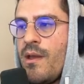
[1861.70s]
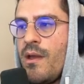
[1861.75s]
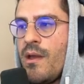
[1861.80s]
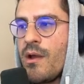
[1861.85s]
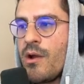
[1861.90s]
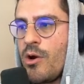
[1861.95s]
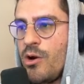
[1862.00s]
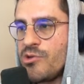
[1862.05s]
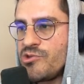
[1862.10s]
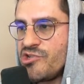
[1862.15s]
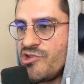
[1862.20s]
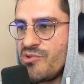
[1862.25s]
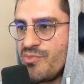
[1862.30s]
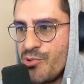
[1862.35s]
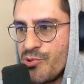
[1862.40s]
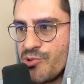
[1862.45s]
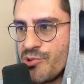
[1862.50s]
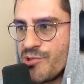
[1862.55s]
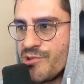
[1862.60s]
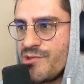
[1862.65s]

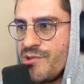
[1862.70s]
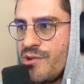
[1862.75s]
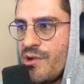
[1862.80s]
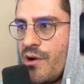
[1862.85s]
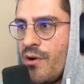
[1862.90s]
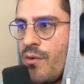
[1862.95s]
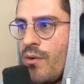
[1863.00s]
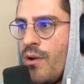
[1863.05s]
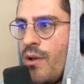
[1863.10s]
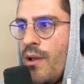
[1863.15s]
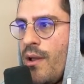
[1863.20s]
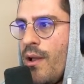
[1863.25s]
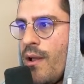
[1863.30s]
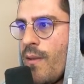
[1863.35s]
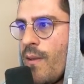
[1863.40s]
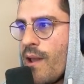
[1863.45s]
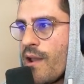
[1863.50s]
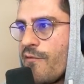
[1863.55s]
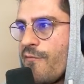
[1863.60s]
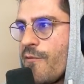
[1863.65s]
contributors, you know,
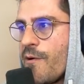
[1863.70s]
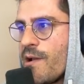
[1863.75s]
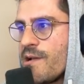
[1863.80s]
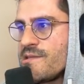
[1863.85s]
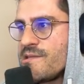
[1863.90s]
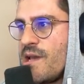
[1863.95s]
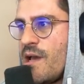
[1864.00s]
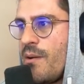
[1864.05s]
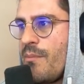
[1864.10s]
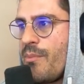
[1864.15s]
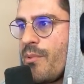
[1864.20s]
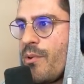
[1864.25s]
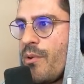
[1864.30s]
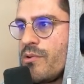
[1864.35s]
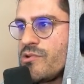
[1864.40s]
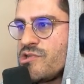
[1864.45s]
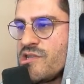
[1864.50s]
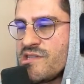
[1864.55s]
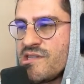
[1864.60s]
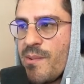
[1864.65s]
like for example,
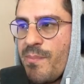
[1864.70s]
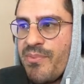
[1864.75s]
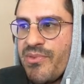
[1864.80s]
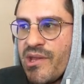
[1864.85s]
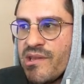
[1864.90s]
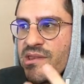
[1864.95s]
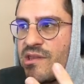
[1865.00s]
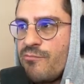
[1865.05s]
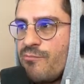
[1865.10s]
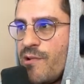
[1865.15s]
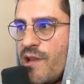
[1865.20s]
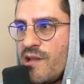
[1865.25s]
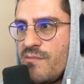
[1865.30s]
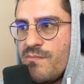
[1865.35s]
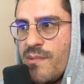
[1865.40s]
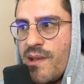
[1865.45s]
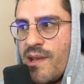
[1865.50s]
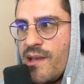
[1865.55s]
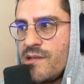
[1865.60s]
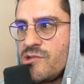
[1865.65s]
just update the
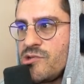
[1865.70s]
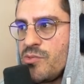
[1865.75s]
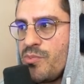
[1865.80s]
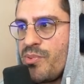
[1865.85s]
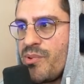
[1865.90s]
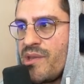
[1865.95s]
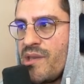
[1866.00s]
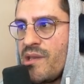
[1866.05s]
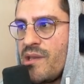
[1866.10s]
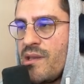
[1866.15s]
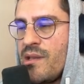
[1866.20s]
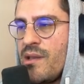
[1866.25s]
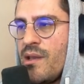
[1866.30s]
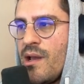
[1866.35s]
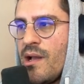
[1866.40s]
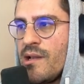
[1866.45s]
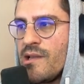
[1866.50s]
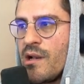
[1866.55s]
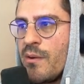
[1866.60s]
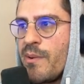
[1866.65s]
README to be
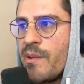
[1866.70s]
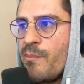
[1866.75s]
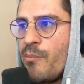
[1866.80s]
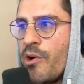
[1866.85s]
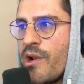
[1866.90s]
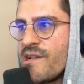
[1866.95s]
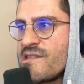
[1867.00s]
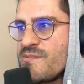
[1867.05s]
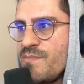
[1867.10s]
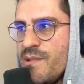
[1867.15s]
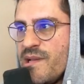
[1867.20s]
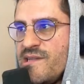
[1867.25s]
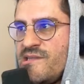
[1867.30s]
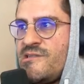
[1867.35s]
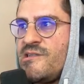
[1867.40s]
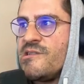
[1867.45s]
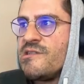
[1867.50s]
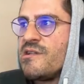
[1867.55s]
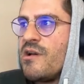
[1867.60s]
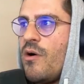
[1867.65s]
a little bit more
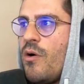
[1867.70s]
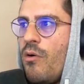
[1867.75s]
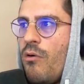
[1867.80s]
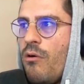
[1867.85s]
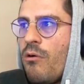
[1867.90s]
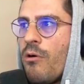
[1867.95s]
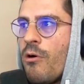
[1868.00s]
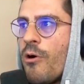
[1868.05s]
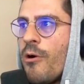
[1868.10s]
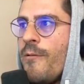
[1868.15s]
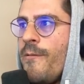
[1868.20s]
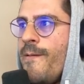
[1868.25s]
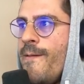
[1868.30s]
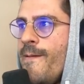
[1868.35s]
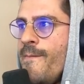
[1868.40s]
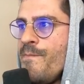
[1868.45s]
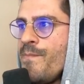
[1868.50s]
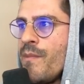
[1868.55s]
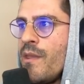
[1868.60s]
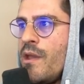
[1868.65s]
explicit, or,
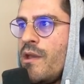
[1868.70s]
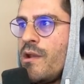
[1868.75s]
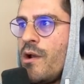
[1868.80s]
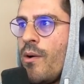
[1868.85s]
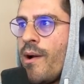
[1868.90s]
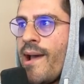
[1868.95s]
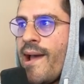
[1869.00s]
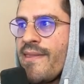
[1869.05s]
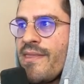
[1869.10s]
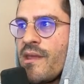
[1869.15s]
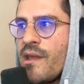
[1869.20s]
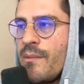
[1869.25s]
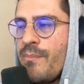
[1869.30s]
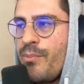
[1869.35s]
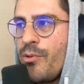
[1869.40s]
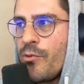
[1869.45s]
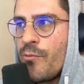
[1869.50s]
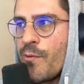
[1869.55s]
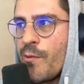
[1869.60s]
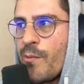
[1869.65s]
you know, adding a
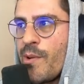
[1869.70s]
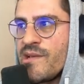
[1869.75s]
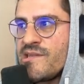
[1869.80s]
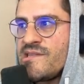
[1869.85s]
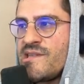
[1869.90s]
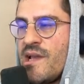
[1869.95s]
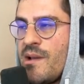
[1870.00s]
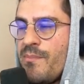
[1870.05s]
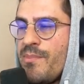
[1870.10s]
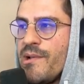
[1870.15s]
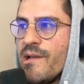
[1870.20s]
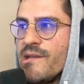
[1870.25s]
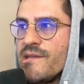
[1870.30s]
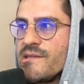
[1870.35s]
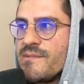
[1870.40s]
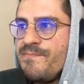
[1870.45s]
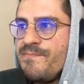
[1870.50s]
pull request template.